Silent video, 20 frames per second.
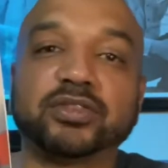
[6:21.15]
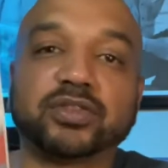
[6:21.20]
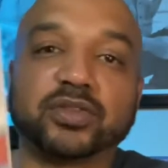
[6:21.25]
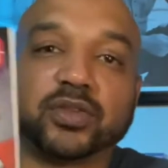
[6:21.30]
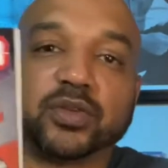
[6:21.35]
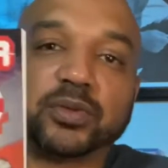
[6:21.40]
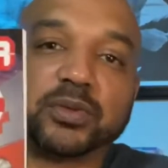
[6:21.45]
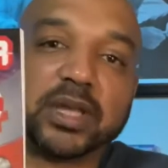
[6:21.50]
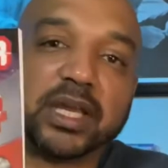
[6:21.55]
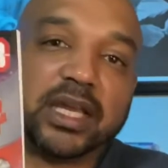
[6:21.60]

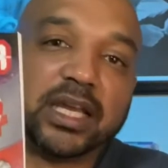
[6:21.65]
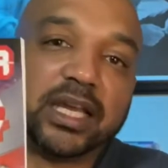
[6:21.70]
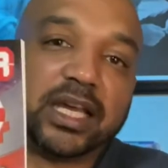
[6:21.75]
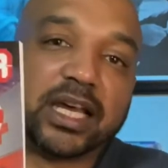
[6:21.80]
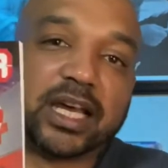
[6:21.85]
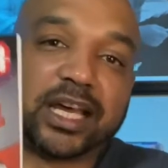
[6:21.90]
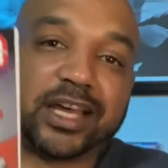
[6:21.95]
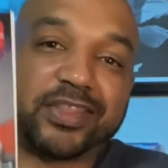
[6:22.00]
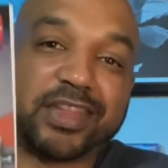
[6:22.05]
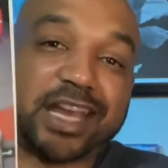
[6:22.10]
So
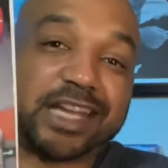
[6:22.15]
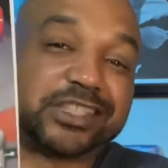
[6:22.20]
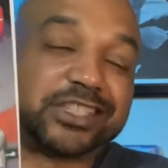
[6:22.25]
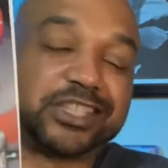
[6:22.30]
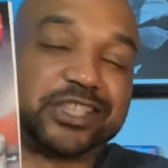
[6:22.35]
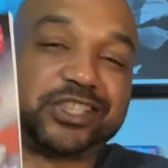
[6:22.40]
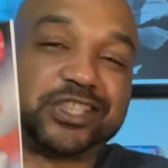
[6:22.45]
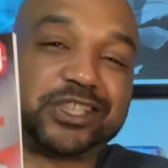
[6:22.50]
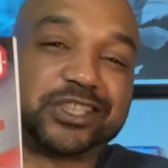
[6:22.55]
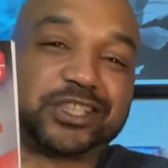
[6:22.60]
that's
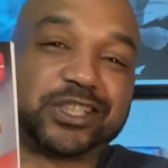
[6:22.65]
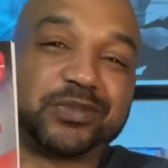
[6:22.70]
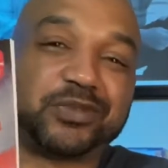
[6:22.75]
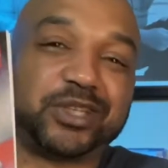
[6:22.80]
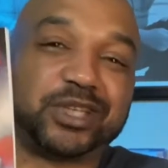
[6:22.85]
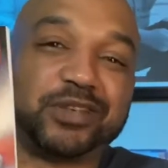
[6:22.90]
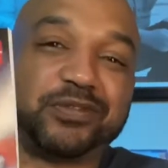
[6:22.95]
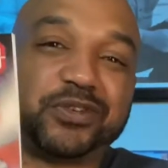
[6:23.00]
the gist of it.